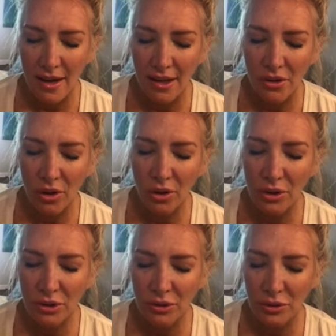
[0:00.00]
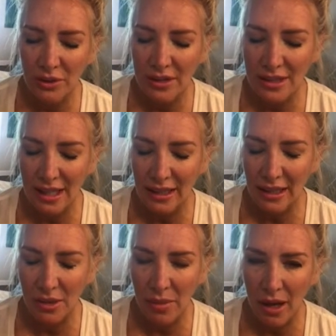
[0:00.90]
and all you're doing is
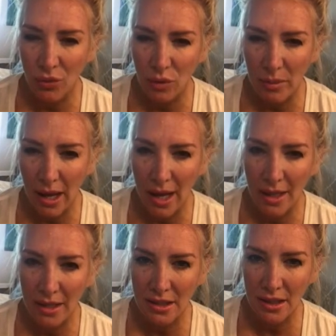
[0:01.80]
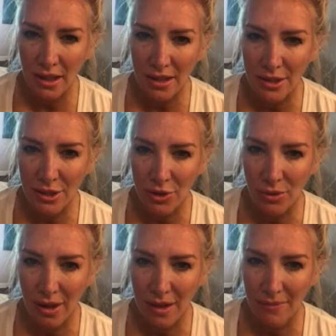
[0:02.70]
taking the pathway back to get to
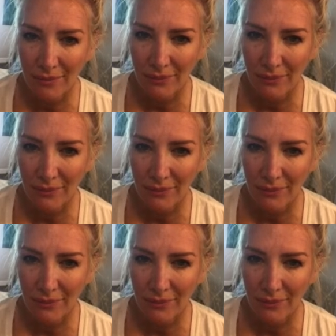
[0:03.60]
know that.